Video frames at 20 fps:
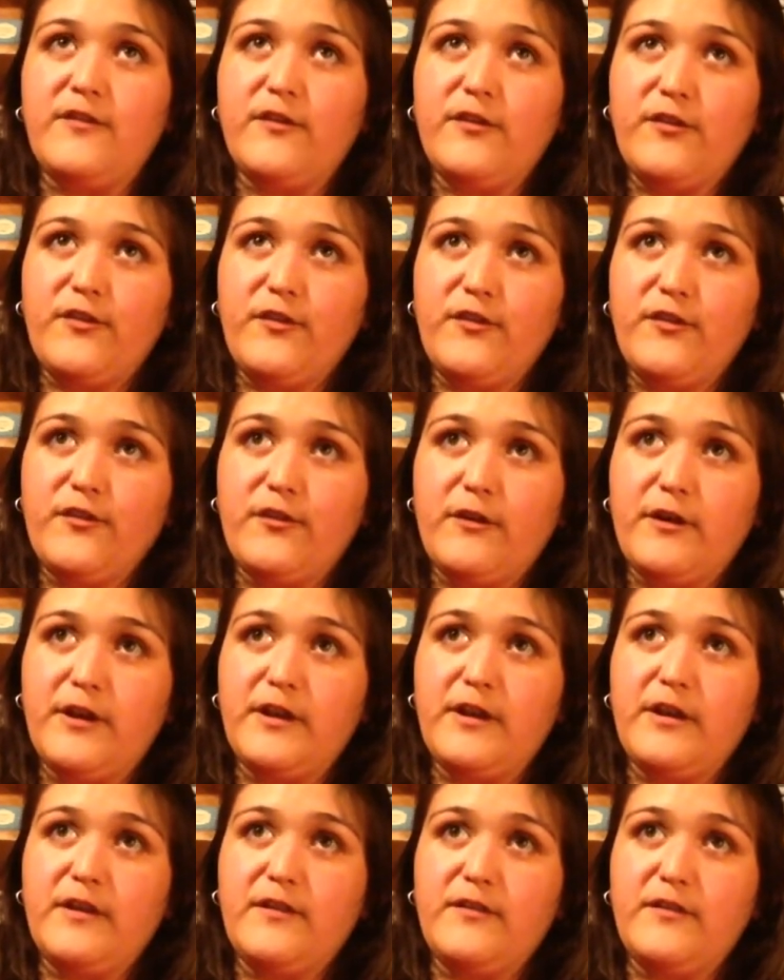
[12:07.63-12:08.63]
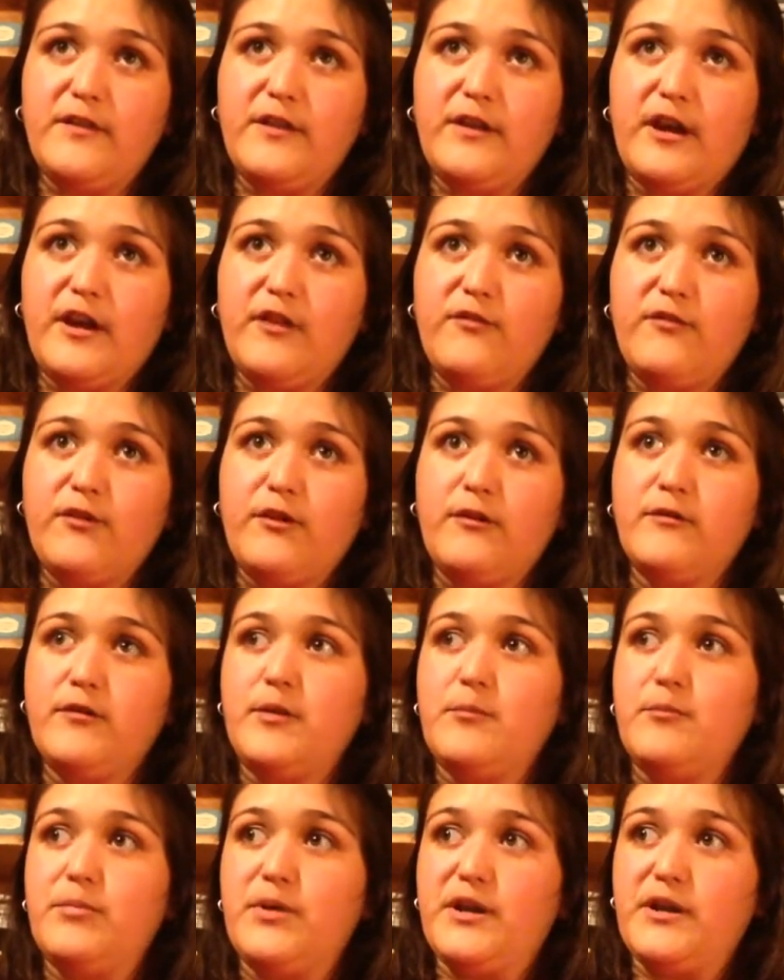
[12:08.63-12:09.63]
this is on the iPhone,
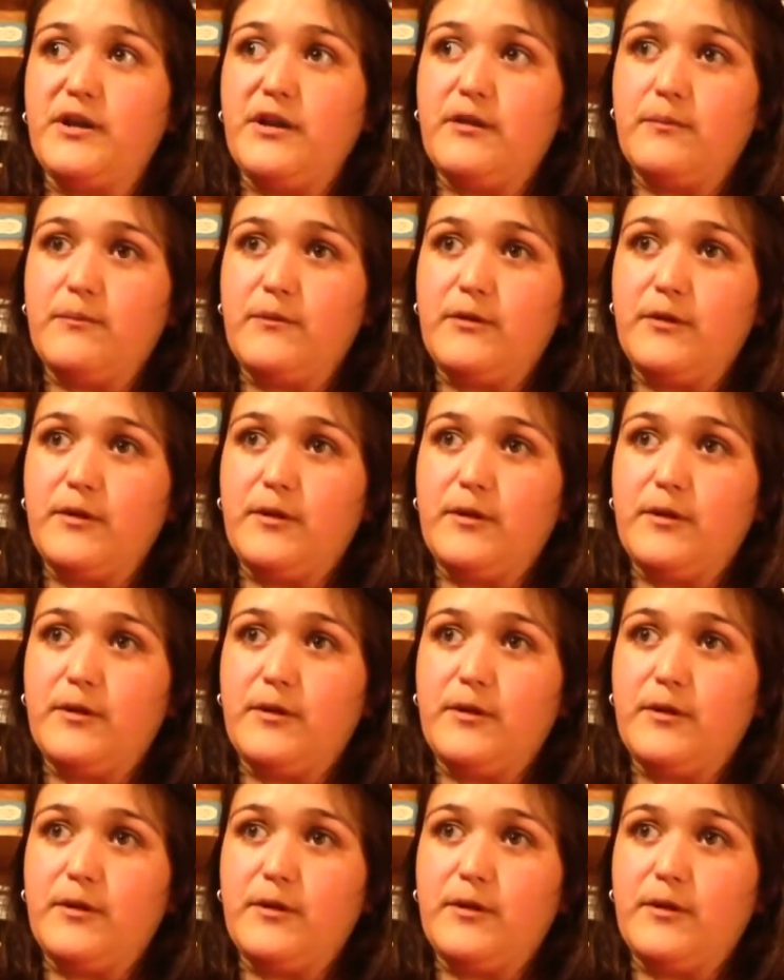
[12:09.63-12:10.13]
but it